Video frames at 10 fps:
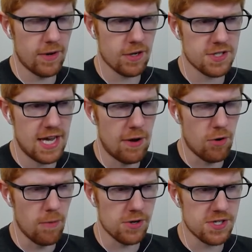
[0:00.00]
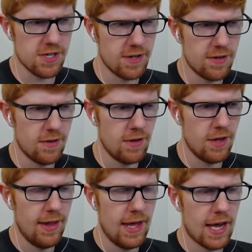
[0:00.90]
I wanna go see how Robo's doing.
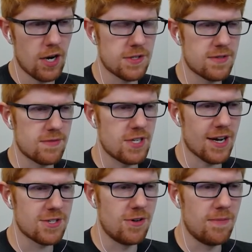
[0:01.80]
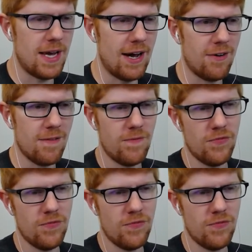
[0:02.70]
I could always talk to him now.